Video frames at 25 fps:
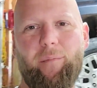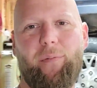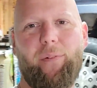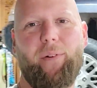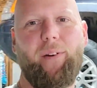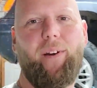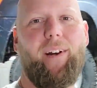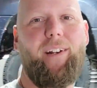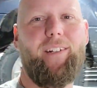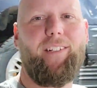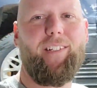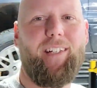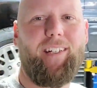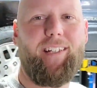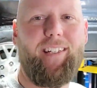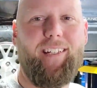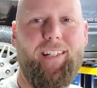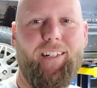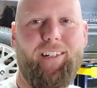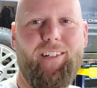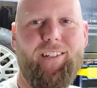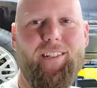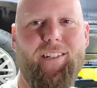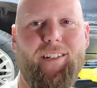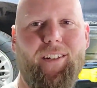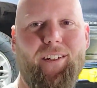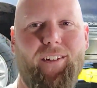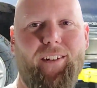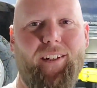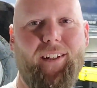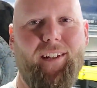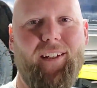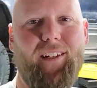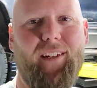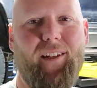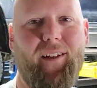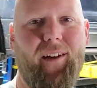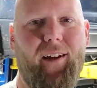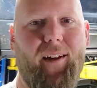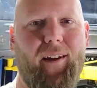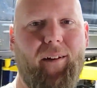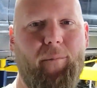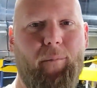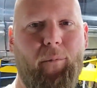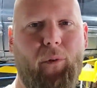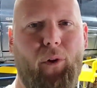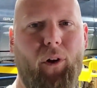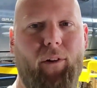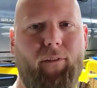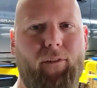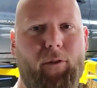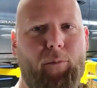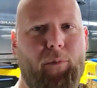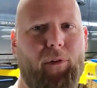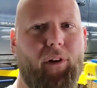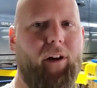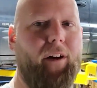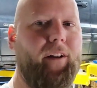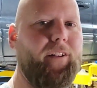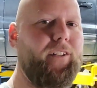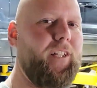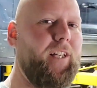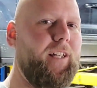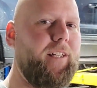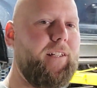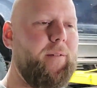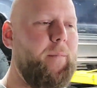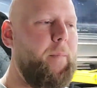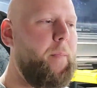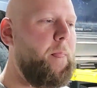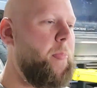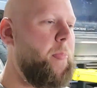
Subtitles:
project here has turned into more of a project.